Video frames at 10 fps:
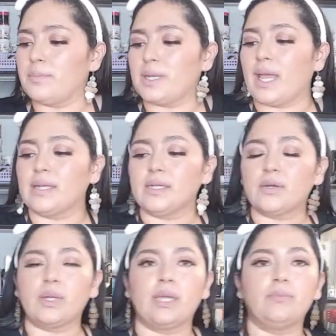banana
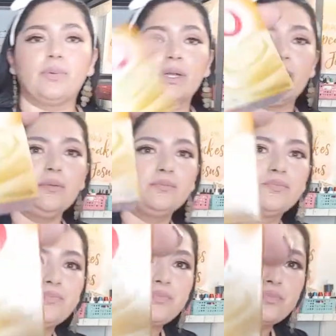cream pudding.
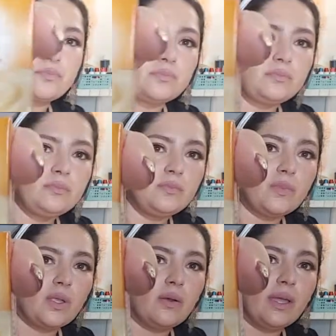
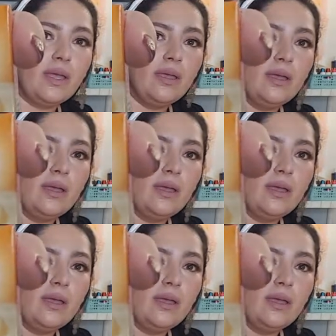Okay,